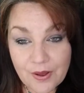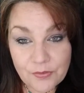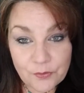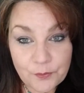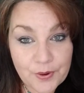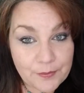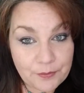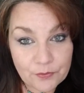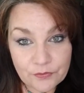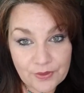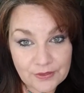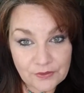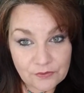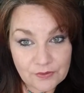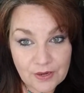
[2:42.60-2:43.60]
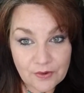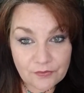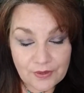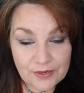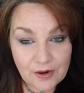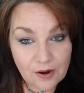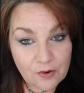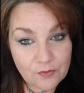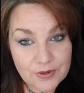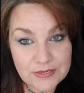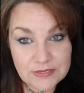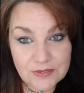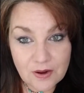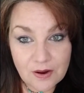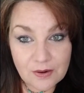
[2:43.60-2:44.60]
other people that you know, they
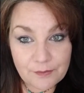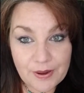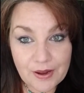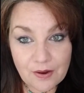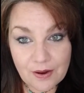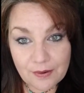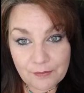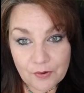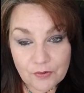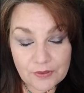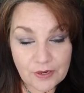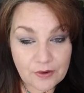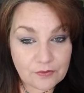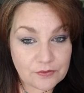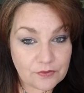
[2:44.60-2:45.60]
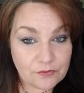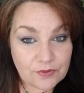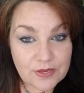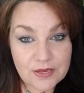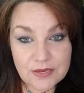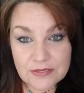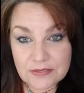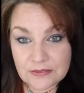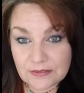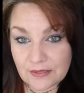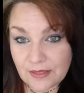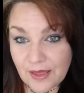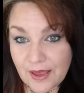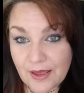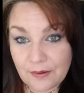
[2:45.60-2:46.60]
always talk about, I'm going to go do this
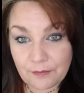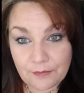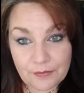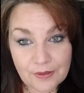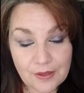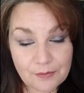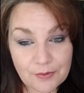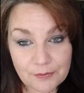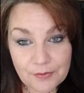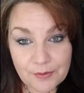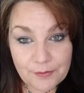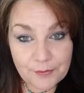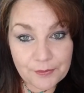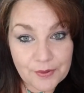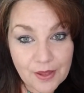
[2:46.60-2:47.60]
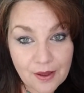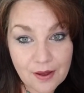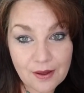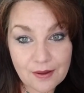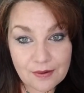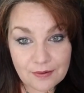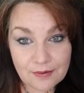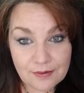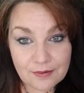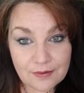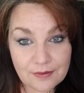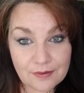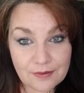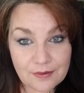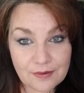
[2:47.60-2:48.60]
and that and blah, blah, blah, blah, blah.
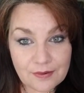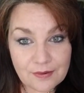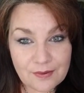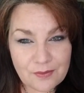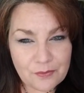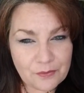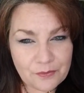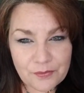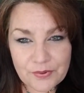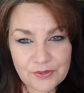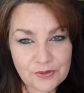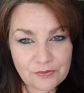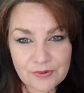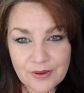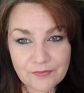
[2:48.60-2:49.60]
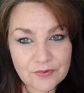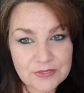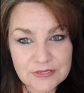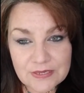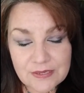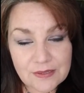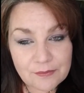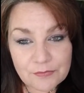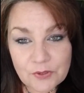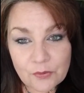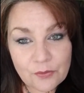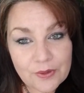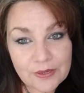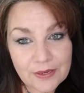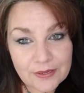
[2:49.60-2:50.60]
But you never see them
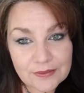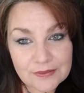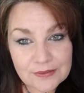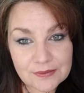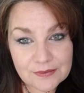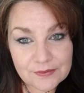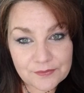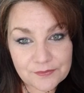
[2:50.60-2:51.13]
doing it.